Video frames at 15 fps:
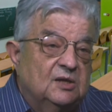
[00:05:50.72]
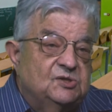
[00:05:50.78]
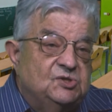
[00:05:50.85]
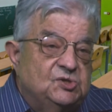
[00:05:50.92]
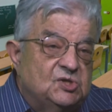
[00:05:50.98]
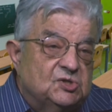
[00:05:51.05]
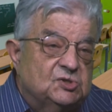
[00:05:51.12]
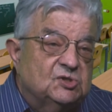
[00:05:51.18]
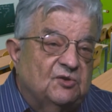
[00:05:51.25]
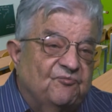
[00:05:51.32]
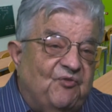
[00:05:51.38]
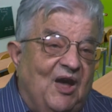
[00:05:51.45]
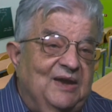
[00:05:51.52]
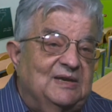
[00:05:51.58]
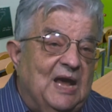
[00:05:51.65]
just to
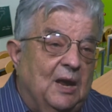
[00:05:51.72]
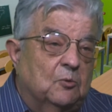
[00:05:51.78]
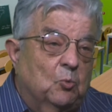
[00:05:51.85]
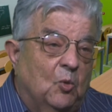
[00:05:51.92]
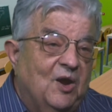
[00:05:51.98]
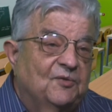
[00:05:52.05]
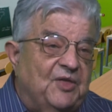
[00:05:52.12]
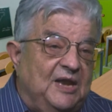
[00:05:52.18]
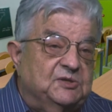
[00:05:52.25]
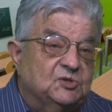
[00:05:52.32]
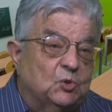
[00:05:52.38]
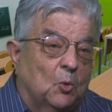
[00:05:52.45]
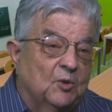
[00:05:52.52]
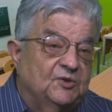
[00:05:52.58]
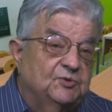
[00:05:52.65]
find out where that
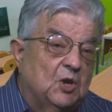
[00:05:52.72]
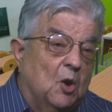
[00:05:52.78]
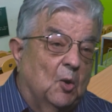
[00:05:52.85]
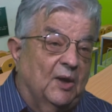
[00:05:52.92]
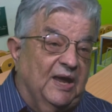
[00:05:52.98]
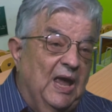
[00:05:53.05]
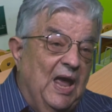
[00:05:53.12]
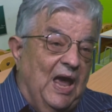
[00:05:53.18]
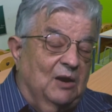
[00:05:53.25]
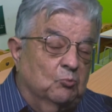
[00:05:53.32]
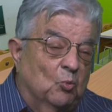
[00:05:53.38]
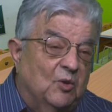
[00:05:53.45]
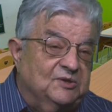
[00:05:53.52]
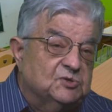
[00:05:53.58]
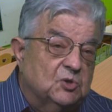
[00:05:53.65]
story is going and
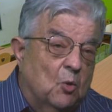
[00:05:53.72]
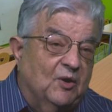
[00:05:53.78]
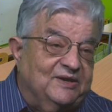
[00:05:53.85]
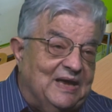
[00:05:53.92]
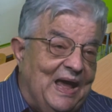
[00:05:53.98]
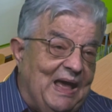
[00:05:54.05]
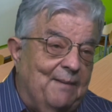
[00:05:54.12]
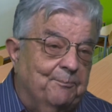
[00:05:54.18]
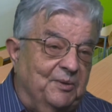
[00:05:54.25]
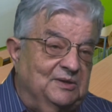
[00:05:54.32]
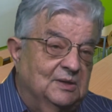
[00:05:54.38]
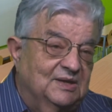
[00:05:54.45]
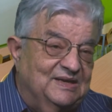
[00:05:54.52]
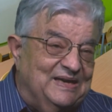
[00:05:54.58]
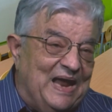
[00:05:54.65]
what's going to happen
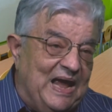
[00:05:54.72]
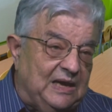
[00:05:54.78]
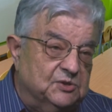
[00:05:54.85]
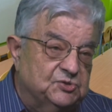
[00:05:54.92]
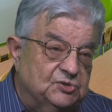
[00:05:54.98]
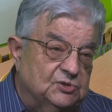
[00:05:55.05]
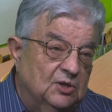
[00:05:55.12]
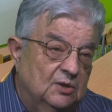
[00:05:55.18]
next.